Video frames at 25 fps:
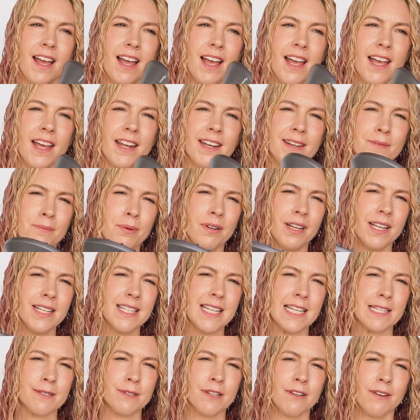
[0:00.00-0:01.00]
and it probably
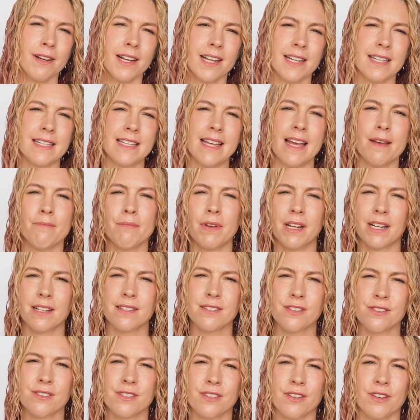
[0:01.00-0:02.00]
takes me around 10
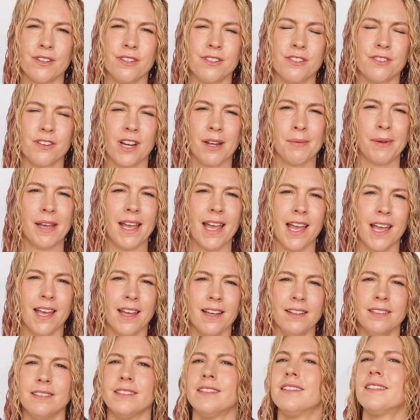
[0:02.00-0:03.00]
minutes or so to dry my
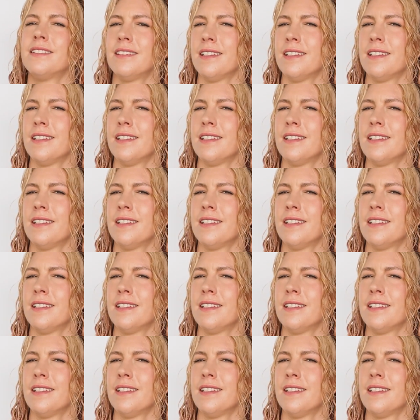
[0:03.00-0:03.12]
hair.